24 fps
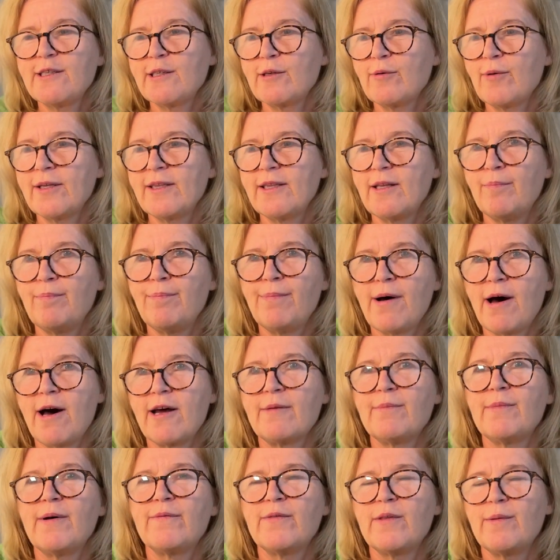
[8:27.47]
So at the
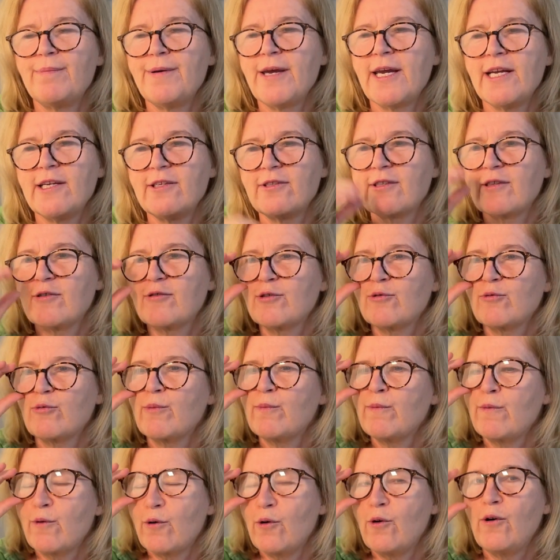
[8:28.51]
bottom of the page, there's
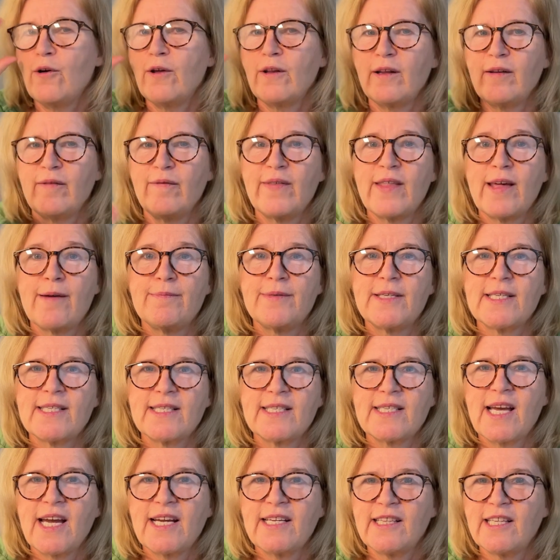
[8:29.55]
room for all of them to
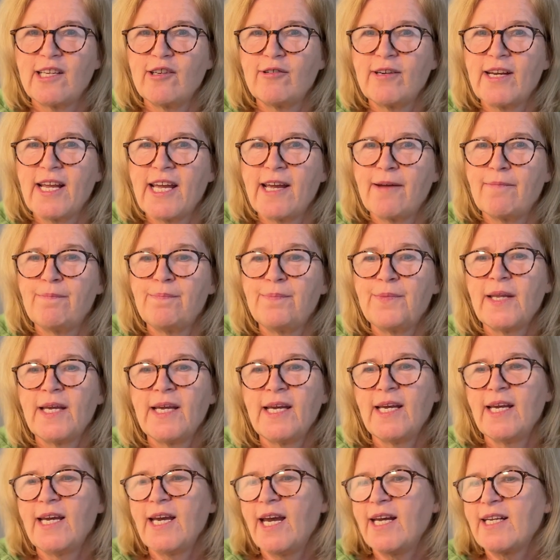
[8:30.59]
sign their name.
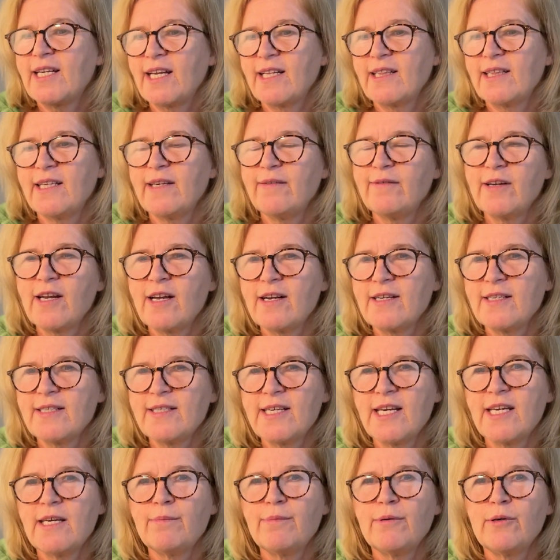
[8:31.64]
And I leave it on a
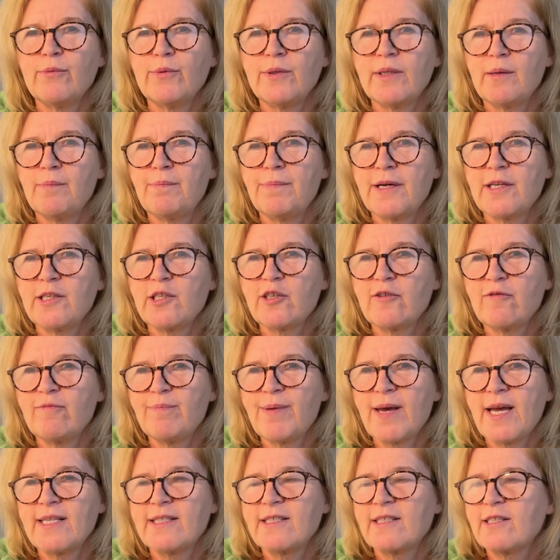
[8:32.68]
table with a bunch of
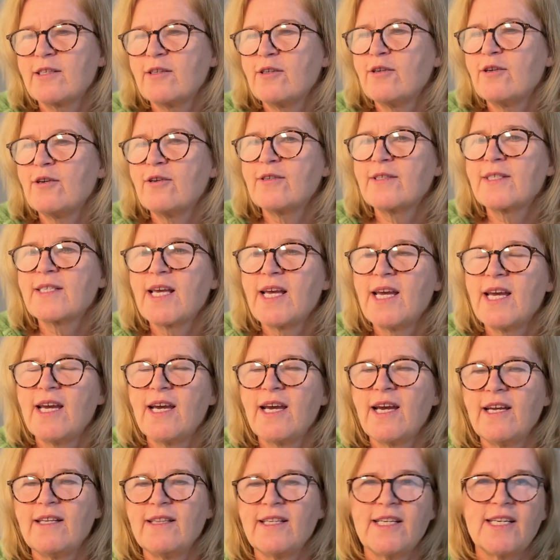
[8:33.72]
pencils,
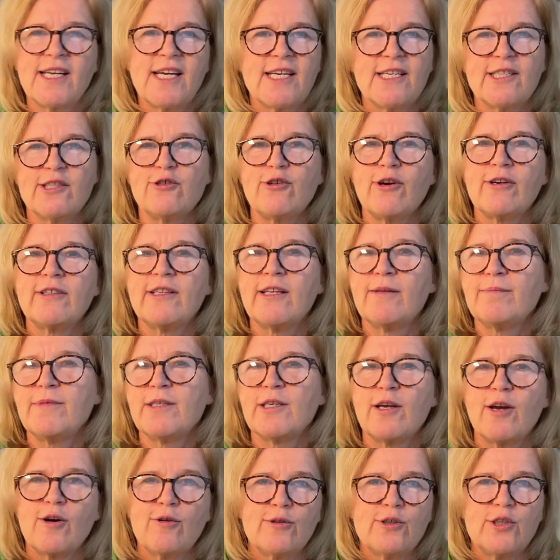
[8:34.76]
and then I instruct them to
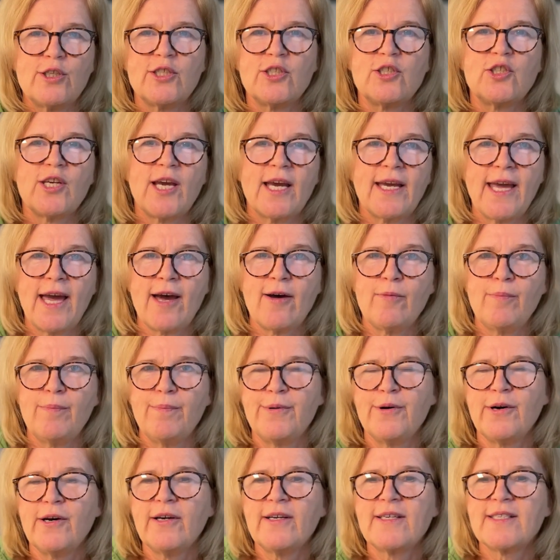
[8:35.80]
go check out
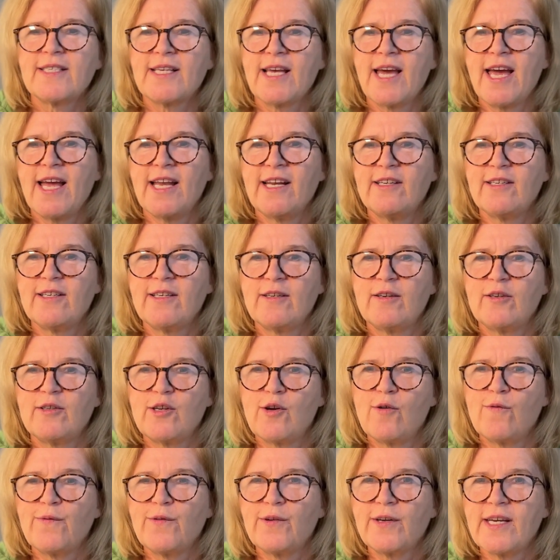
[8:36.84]
books and
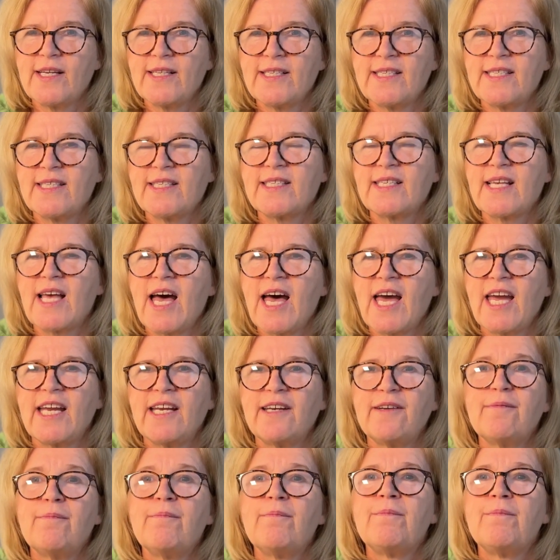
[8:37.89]
don't forget to sign.